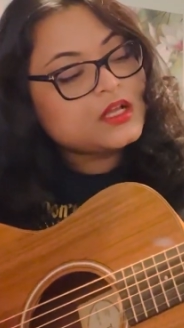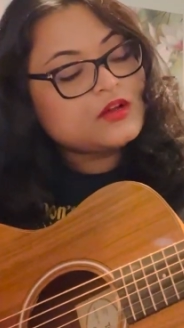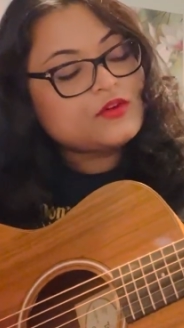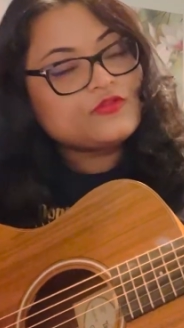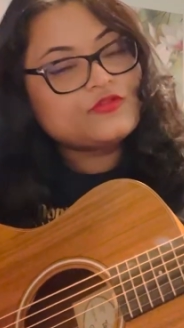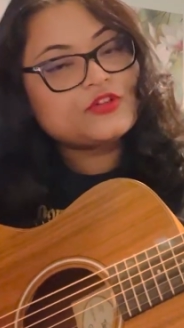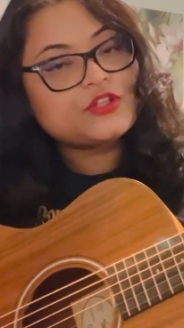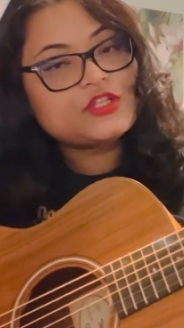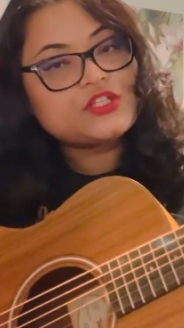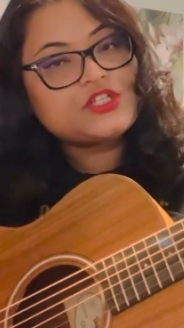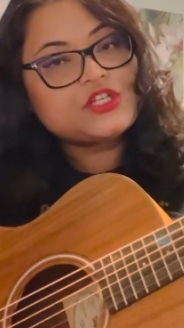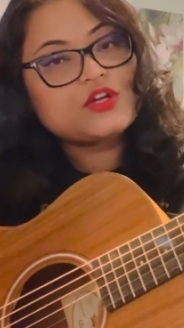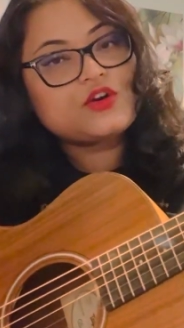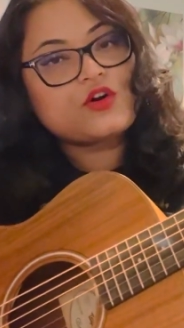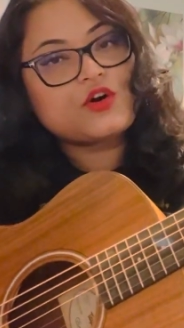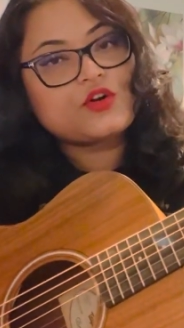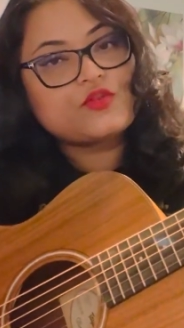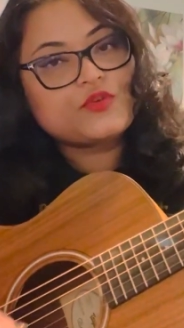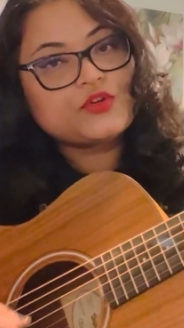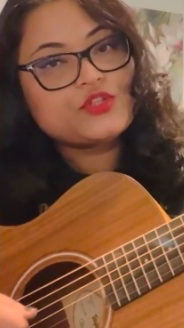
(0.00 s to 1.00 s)
For the G
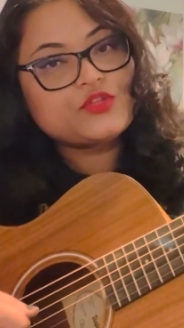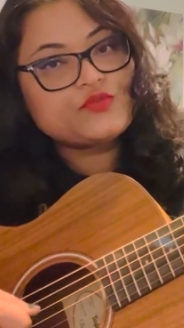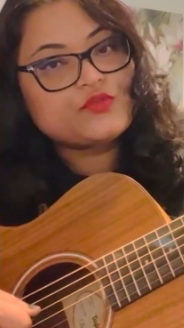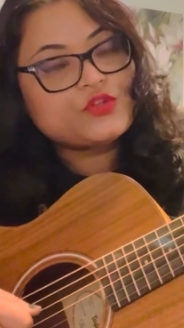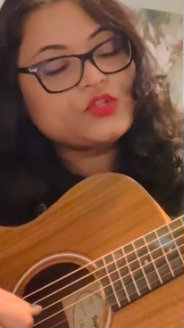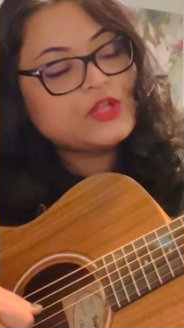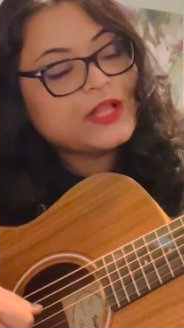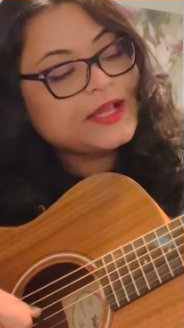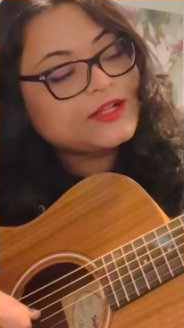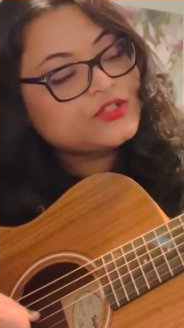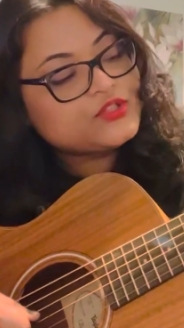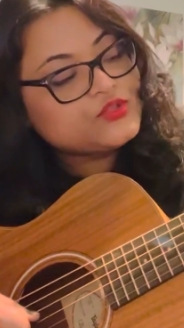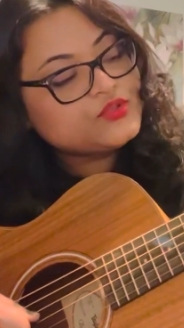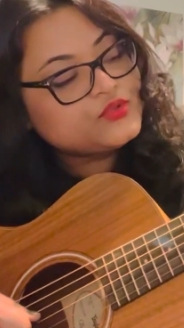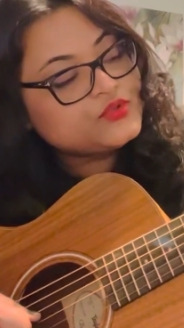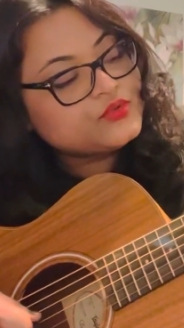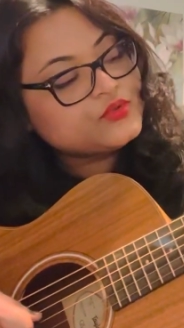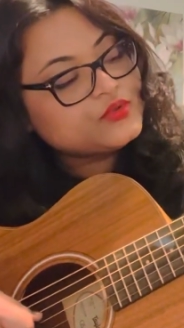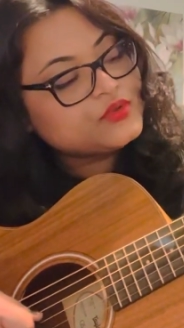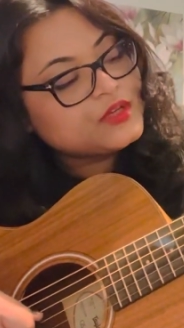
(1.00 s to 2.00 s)
chord, what you would like to
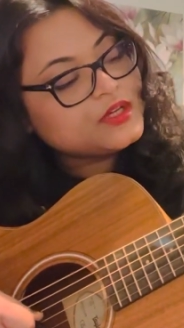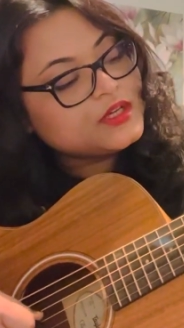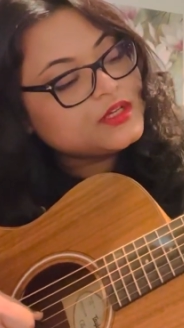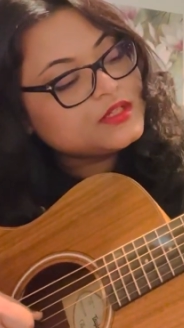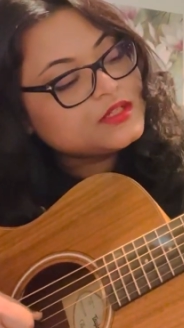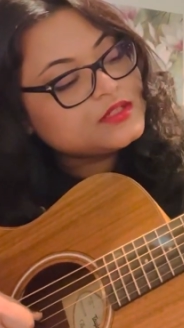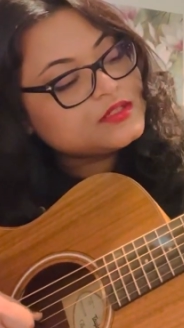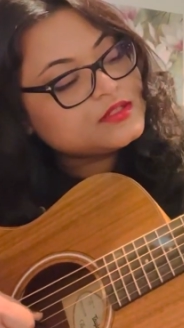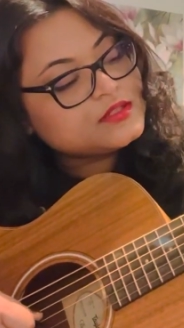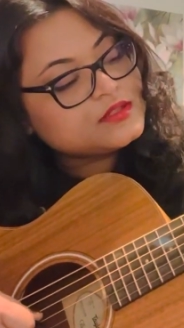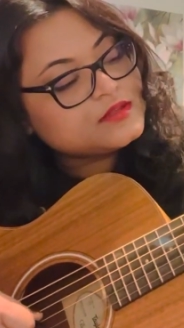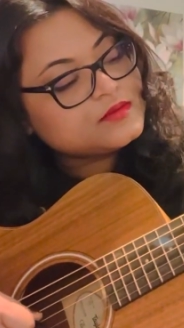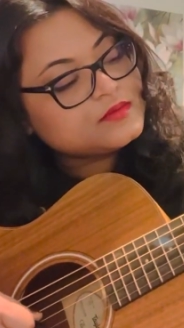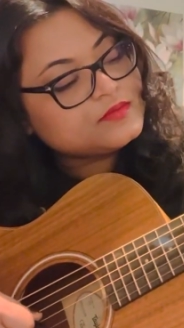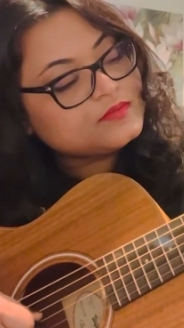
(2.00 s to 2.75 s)
do is